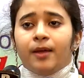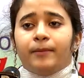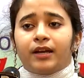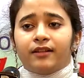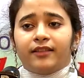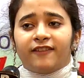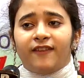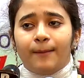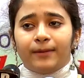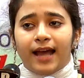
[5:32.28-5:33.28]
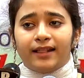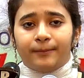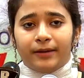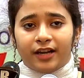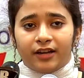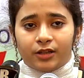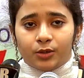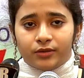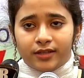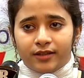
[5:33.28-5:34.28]
because their family has limited
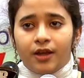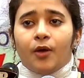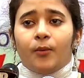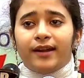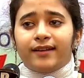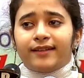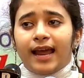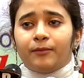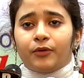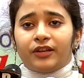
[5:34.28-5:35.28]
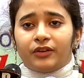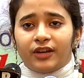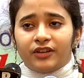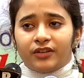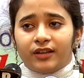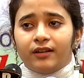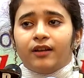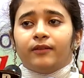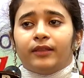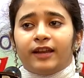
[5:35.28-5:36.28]
resources. When it's time to education,
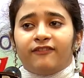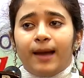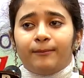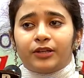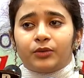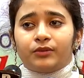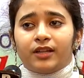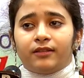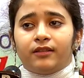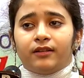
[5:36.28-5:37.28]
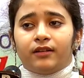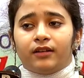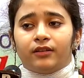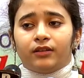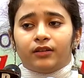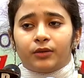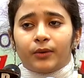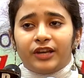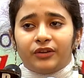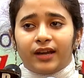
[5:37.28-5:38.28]
their family chooses to
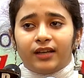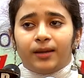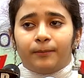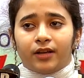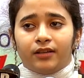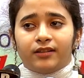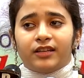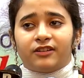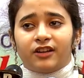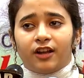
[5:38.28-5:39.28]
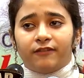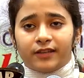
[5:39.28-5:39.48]
educate the brothers instead of